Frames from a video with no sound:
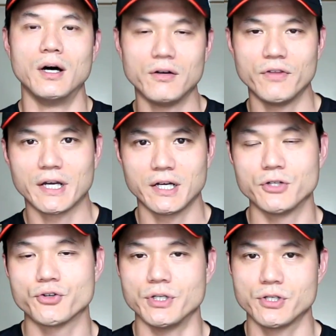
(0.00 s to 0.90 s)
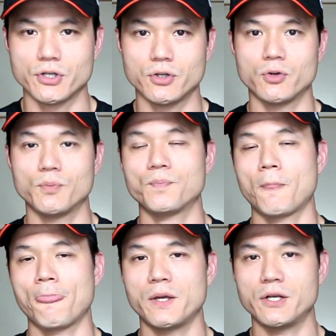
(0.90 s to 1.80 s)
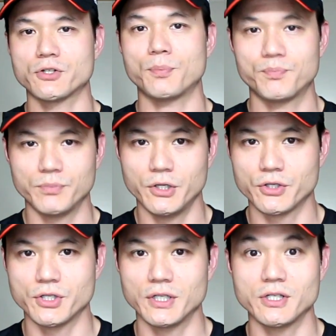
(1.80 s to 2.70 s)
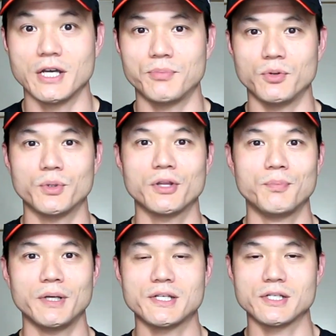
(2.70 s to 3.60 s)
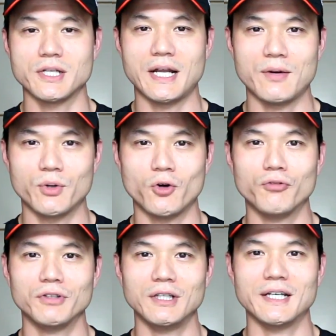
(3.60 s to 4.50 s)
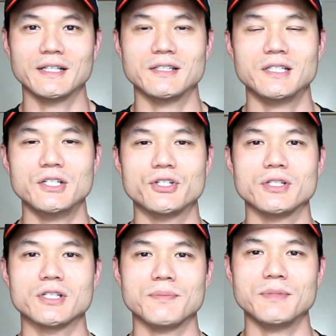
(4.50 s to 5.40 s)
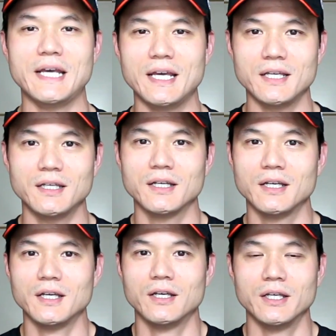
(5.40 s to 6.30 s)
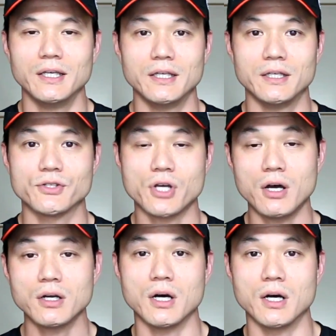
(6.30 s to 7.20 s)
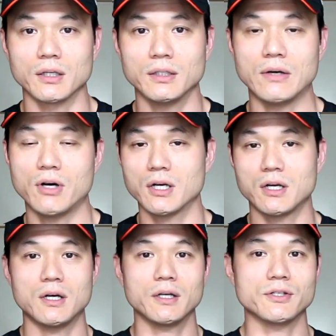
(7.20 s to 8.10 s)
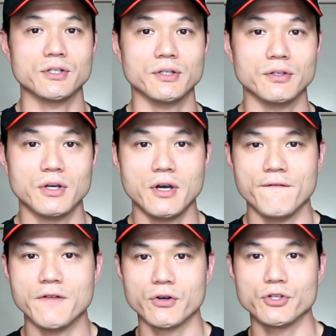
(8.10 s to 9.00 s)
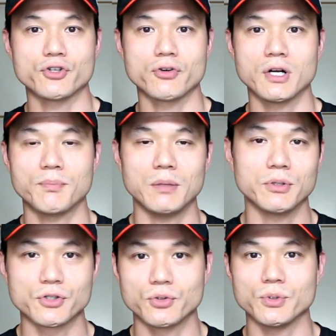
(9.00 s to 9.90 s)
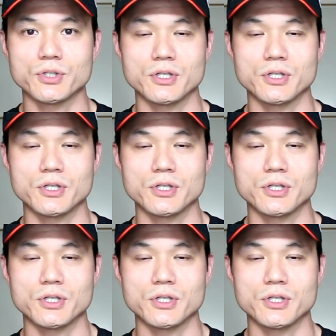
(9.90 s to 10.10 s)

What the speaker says: of that country. So here's an example. One of the places that I would hopefully like to teach in someday is Hong Kong. Now, Hong Kong is a very strong public school